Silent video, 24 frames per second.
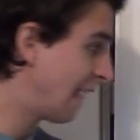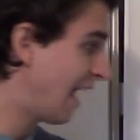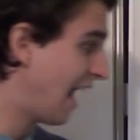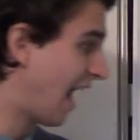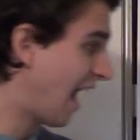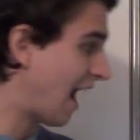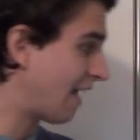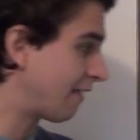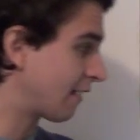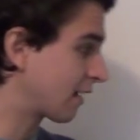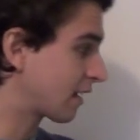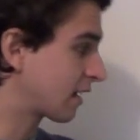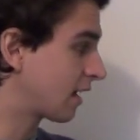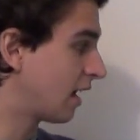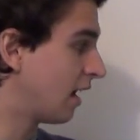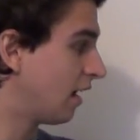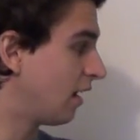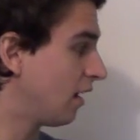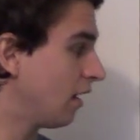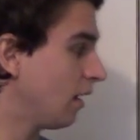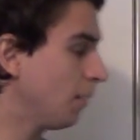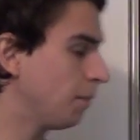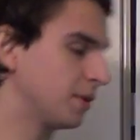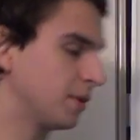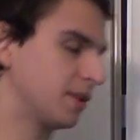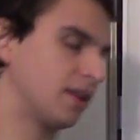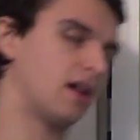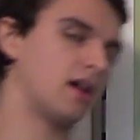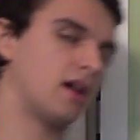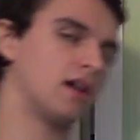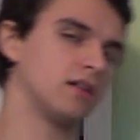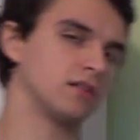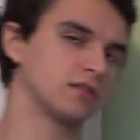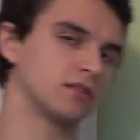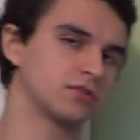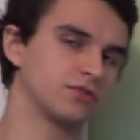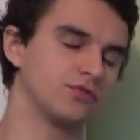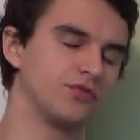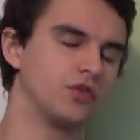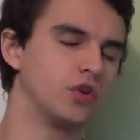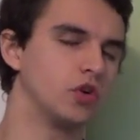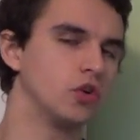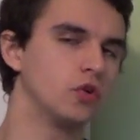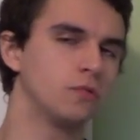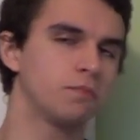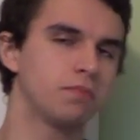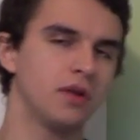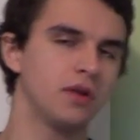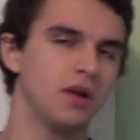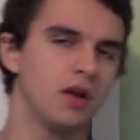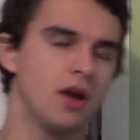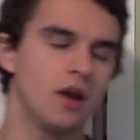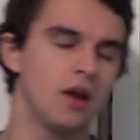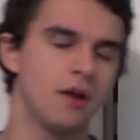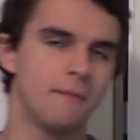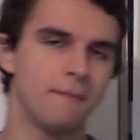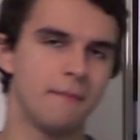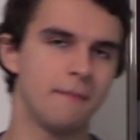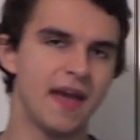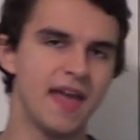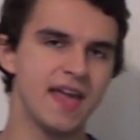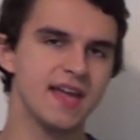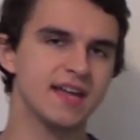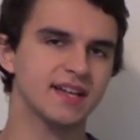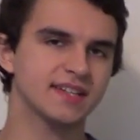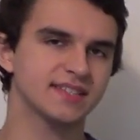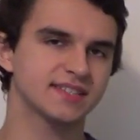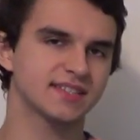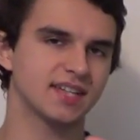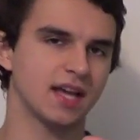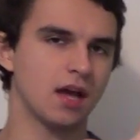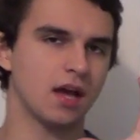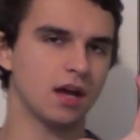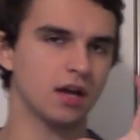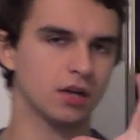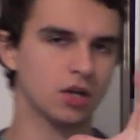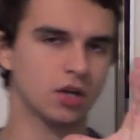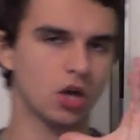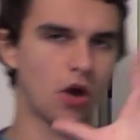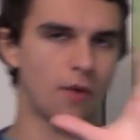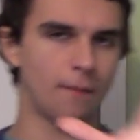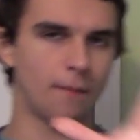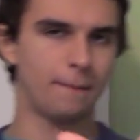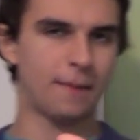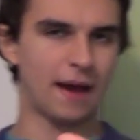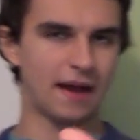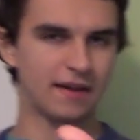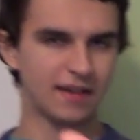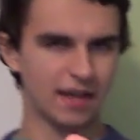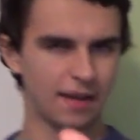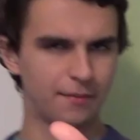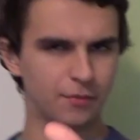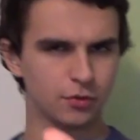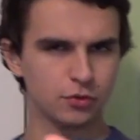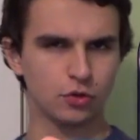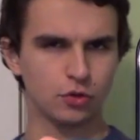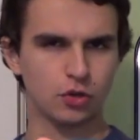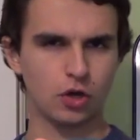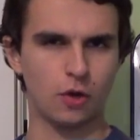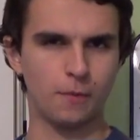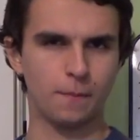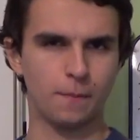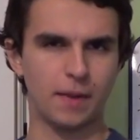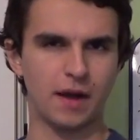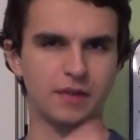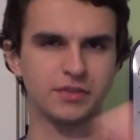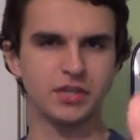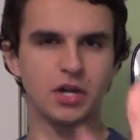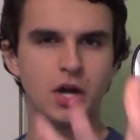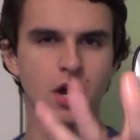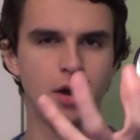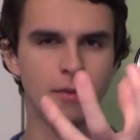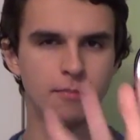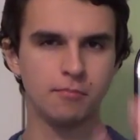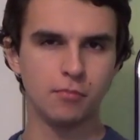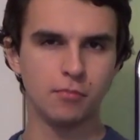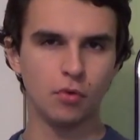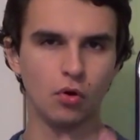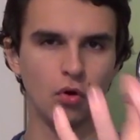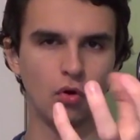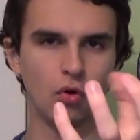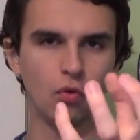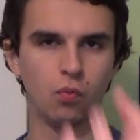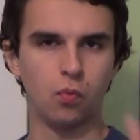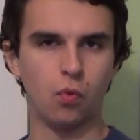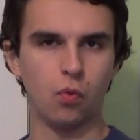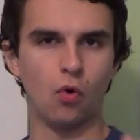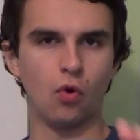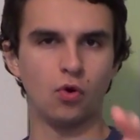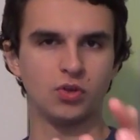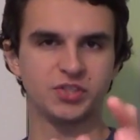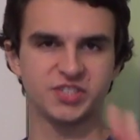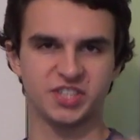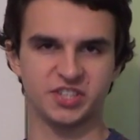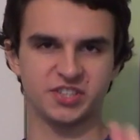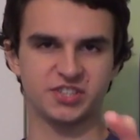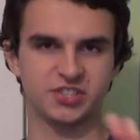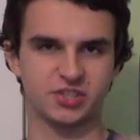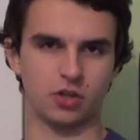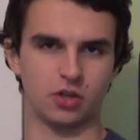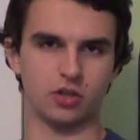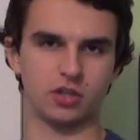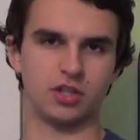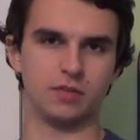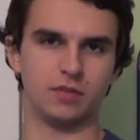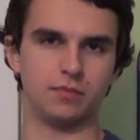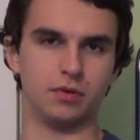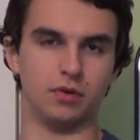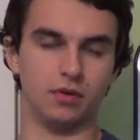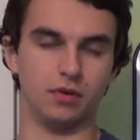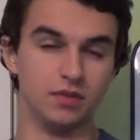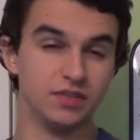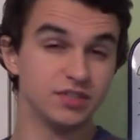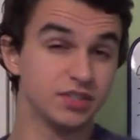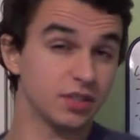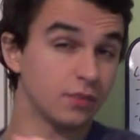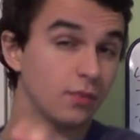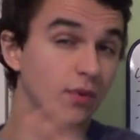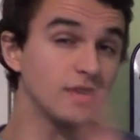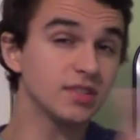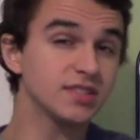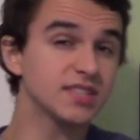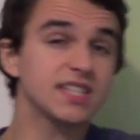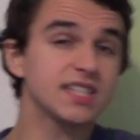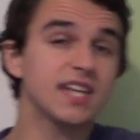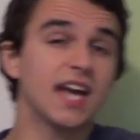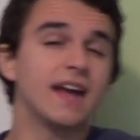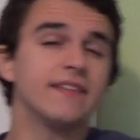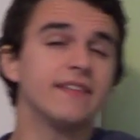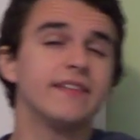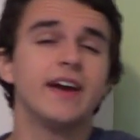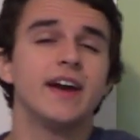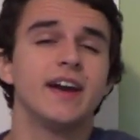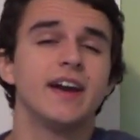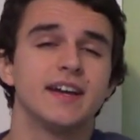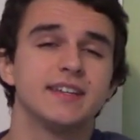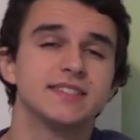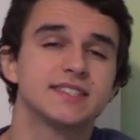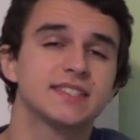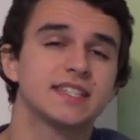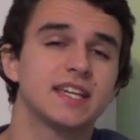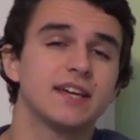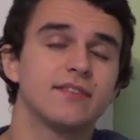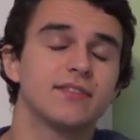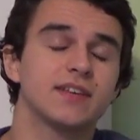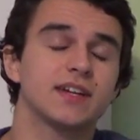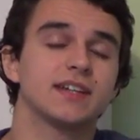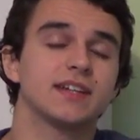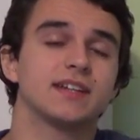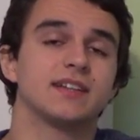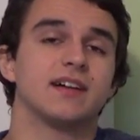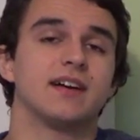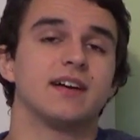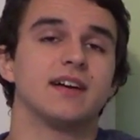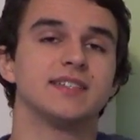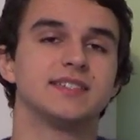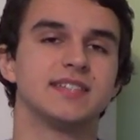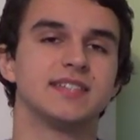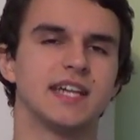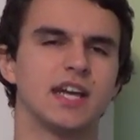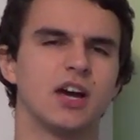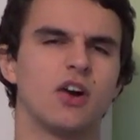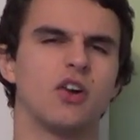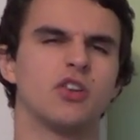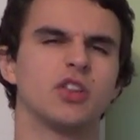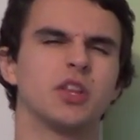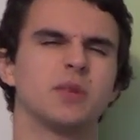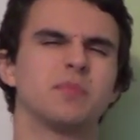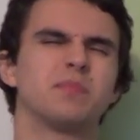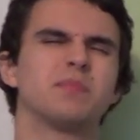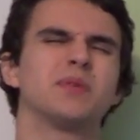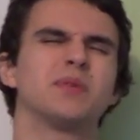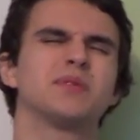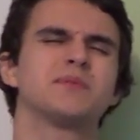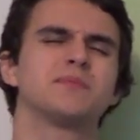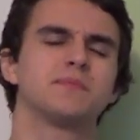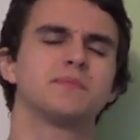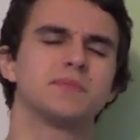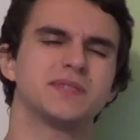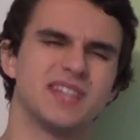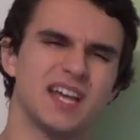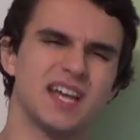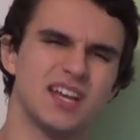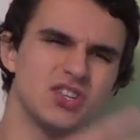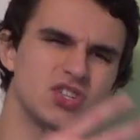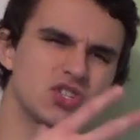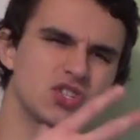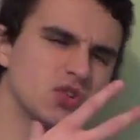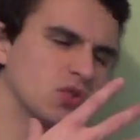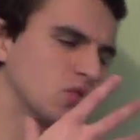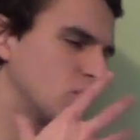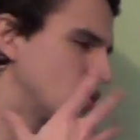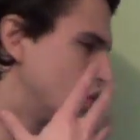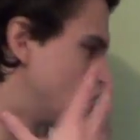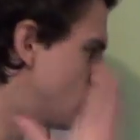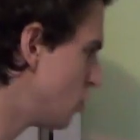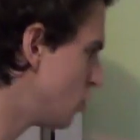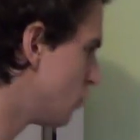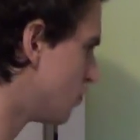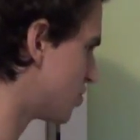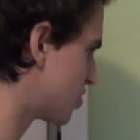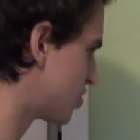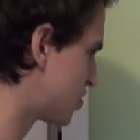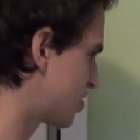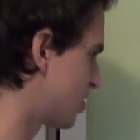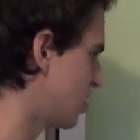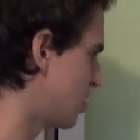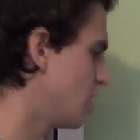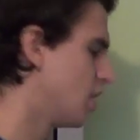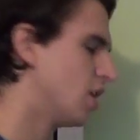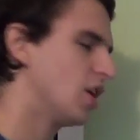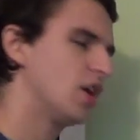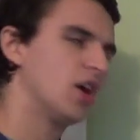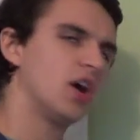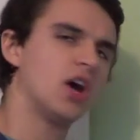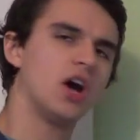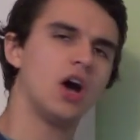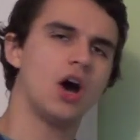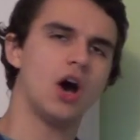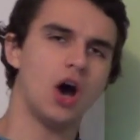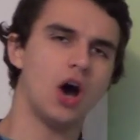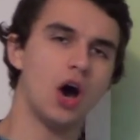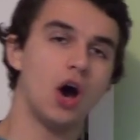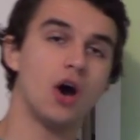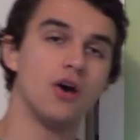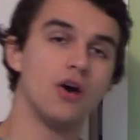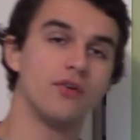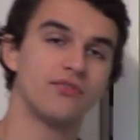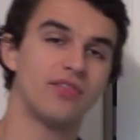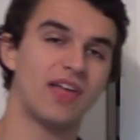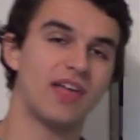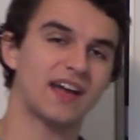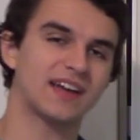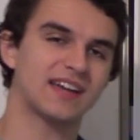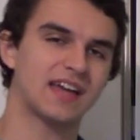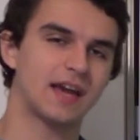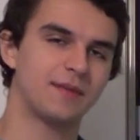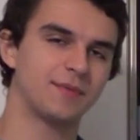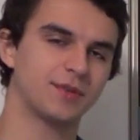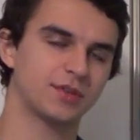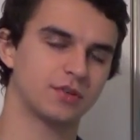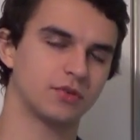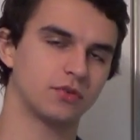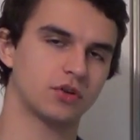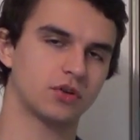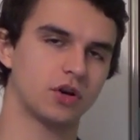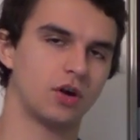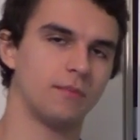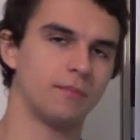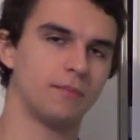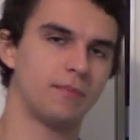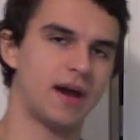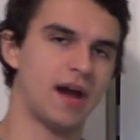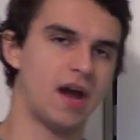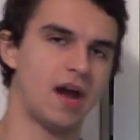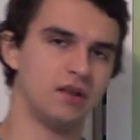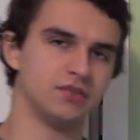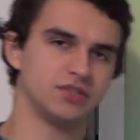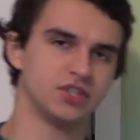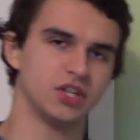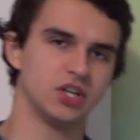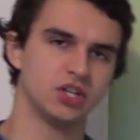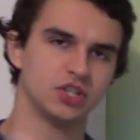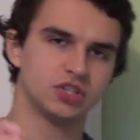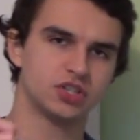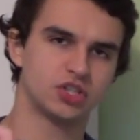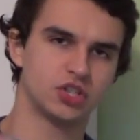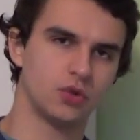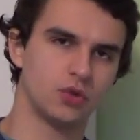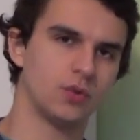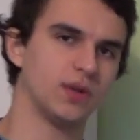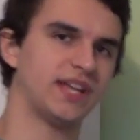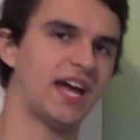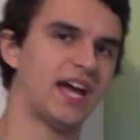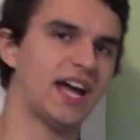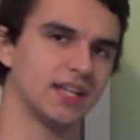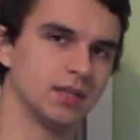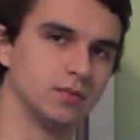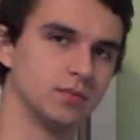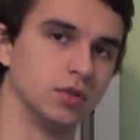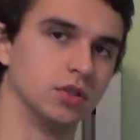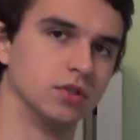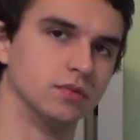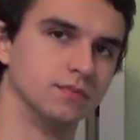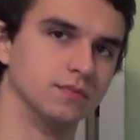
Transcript: And a carbonyl group makes a compound, chemical compound, more water soluble. So once again, it's giving an idea on the potential use of that chemical compound to an animal.